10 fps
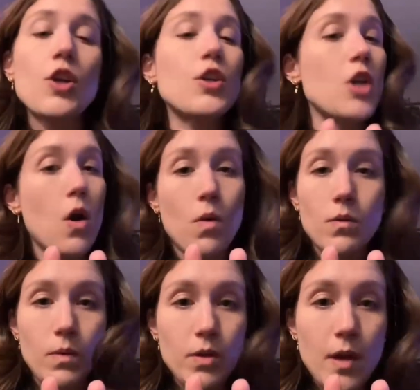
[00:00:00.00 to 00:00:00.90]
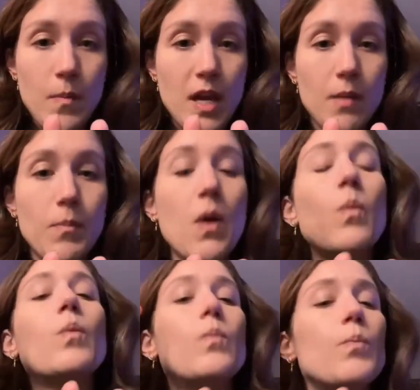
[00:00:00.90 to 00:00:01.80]
No one will come in,
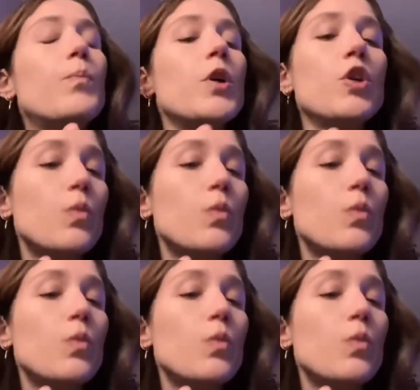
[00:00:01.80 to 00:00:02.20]
but you